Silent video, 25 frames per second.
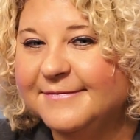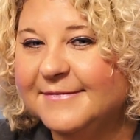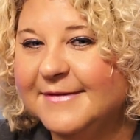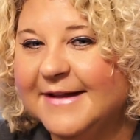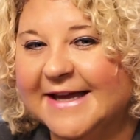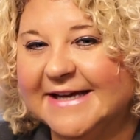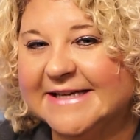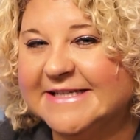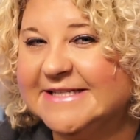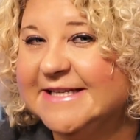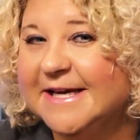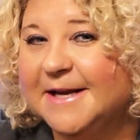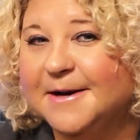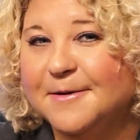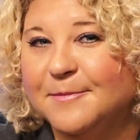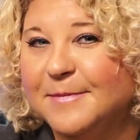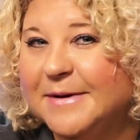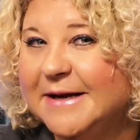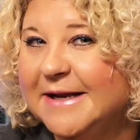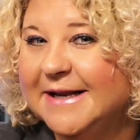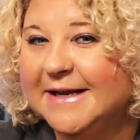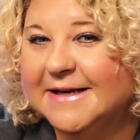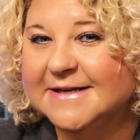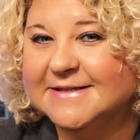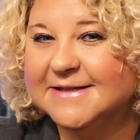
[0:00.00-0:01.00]
like set up
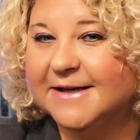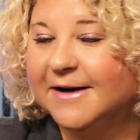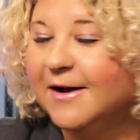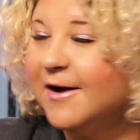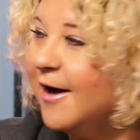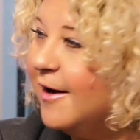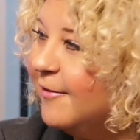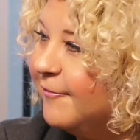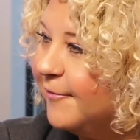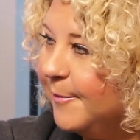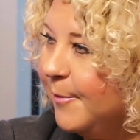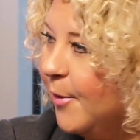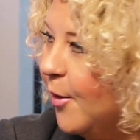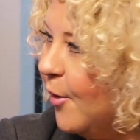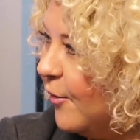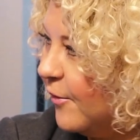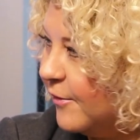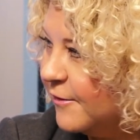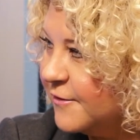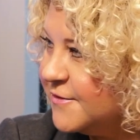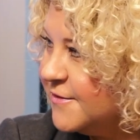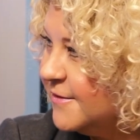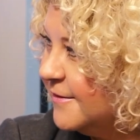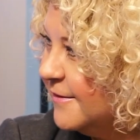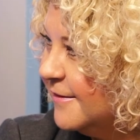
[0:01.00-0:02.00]
meetings in coffee
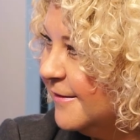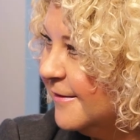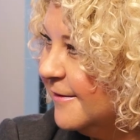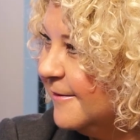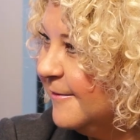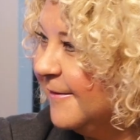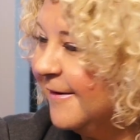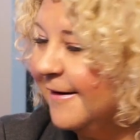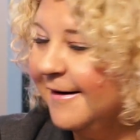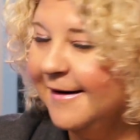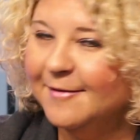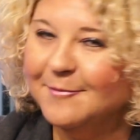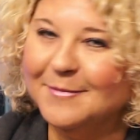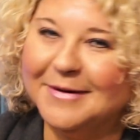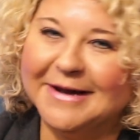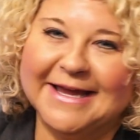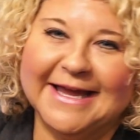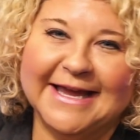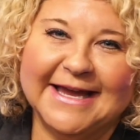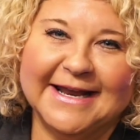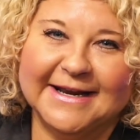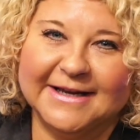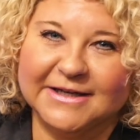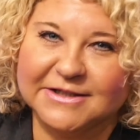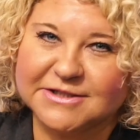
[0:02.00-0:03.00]
bars, uh,
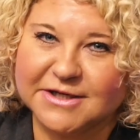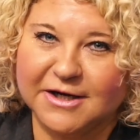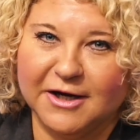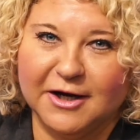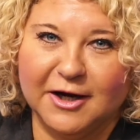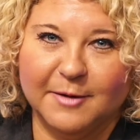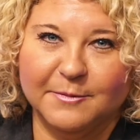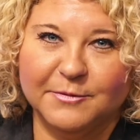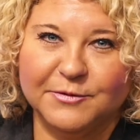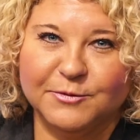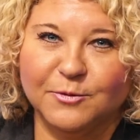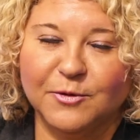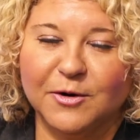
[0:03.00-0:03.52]
mechanic shops.